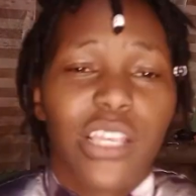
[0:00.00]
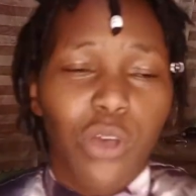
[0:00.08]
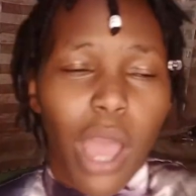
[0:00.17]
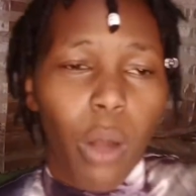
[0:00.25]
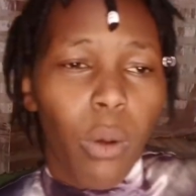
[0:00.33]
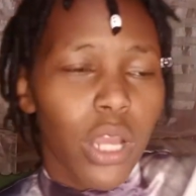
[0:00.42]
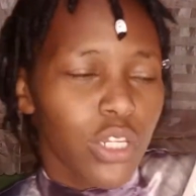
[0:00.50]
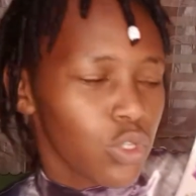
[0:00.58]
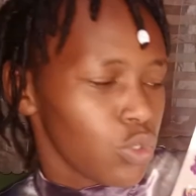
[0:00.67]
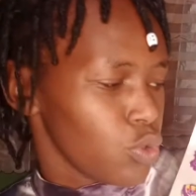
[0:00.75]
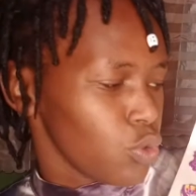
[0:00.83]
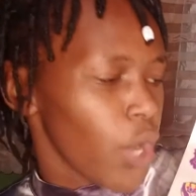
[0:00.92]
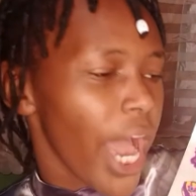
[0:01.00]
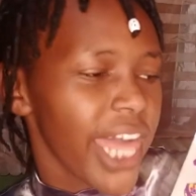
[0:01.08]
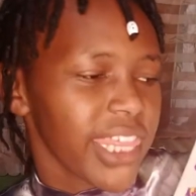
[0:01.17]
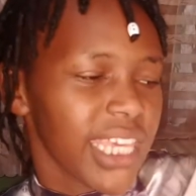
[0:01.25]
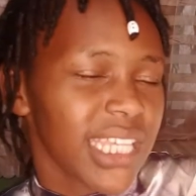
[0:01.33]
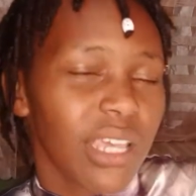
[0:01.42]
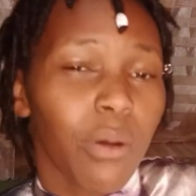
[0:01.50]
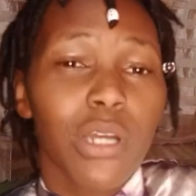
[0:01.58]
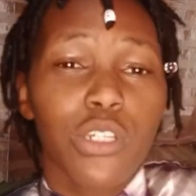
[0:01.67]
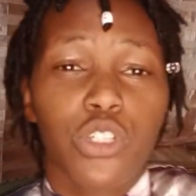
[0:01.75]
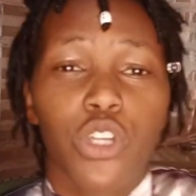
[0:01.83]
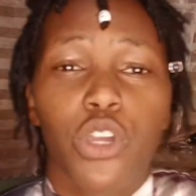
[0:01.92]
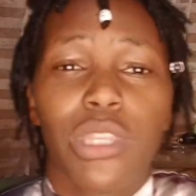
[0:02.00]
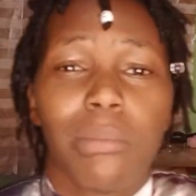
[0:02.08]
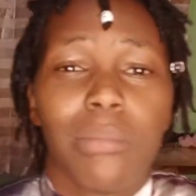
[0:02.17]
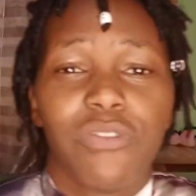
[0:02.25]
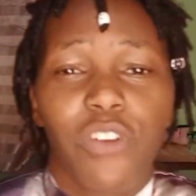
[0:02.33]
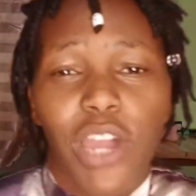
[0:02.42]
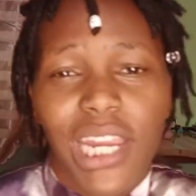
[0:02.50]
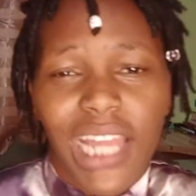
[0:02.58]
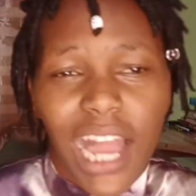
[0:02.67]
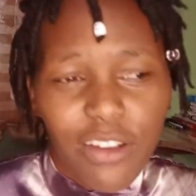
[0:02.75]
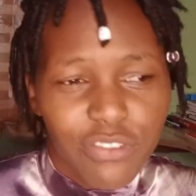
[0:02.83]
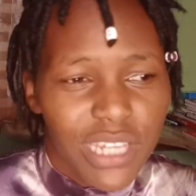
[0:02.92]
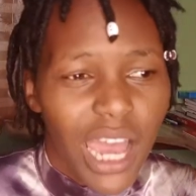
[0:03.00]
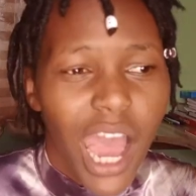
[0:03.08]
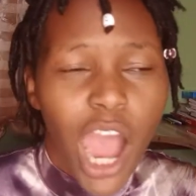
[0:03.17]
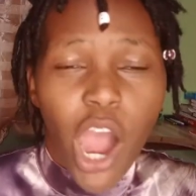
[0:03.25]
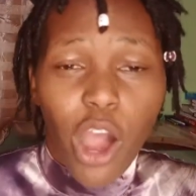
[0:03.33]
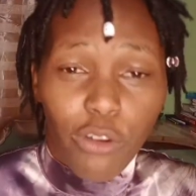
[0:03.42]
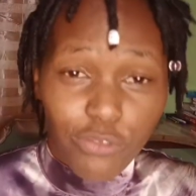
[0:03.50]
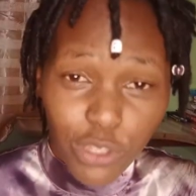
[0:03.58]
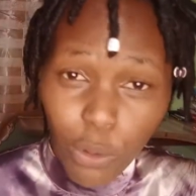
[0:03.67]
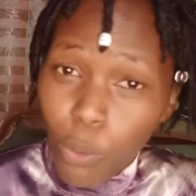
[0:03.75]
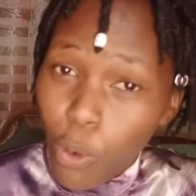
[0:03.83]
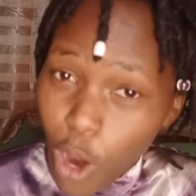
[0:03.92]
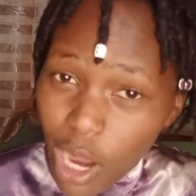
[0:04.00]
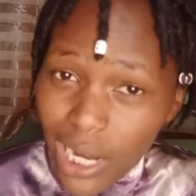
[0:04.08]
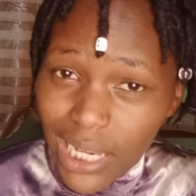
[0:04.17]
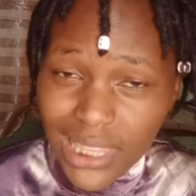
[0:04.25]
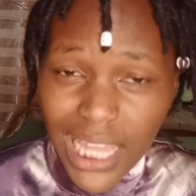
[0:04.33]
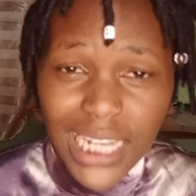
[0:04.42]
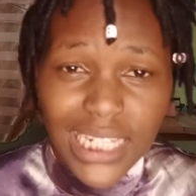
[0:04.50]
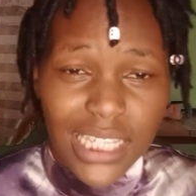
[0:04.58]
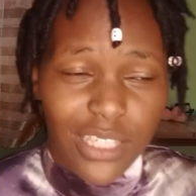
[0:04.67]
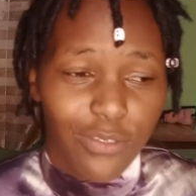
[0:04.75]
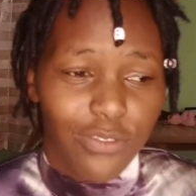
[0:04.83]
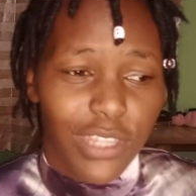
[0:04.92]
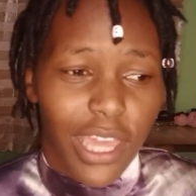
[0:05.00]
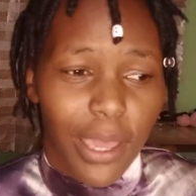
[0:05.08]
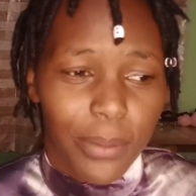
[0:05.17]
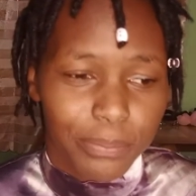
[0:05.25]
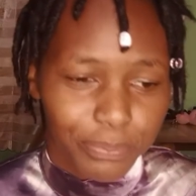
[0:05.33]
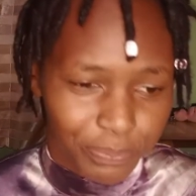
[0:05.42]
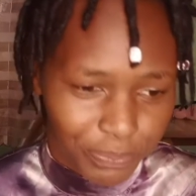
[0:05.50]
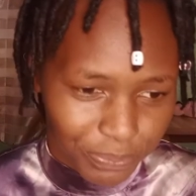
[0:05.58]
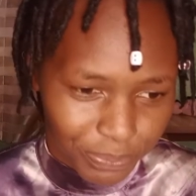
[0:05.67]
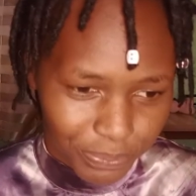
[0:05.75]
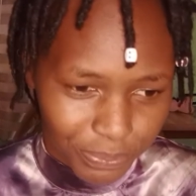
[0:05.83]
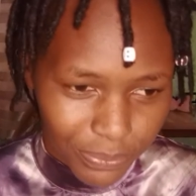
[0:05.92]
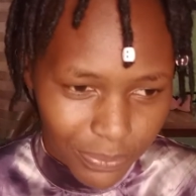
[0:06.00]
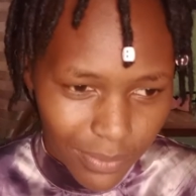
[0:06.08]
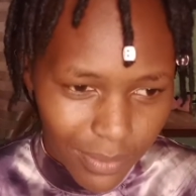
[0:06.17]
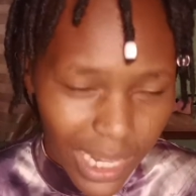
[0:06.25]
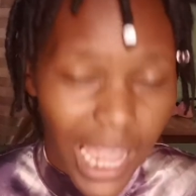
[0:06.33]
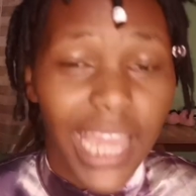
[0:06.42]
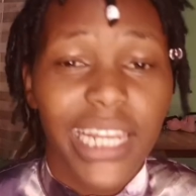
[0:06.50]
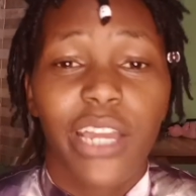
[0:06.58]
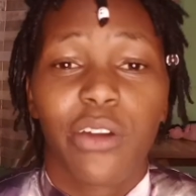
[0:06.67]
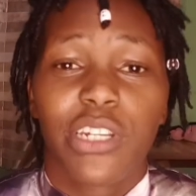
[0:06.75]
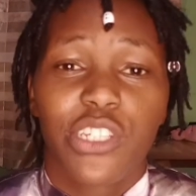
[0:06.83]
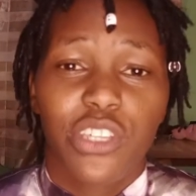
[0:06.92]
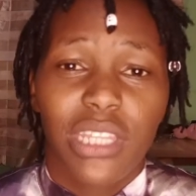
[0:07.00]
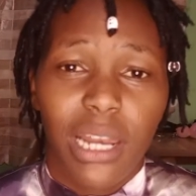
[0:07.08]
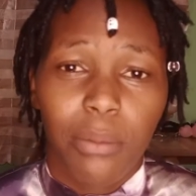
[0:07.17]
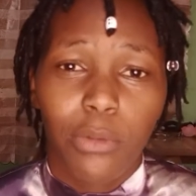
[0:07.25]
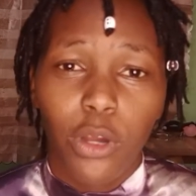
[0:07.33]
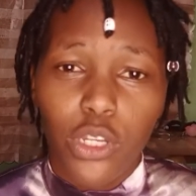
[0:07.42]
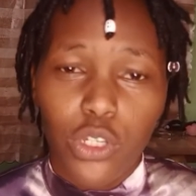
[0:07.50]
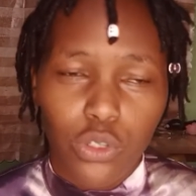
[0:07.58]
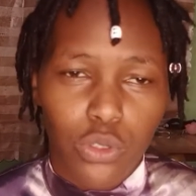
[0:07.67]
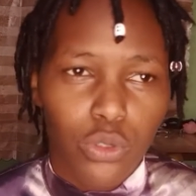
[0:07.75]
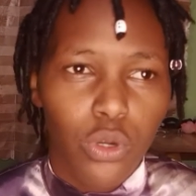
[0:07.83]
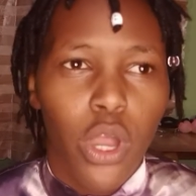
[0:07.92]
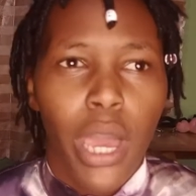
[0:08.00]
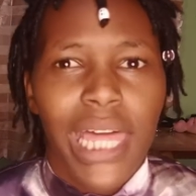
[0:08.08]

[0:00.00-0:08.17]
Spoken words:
So I want to do this. I want to show you the before and after of the wall, that is of the decoration that I'm going to do.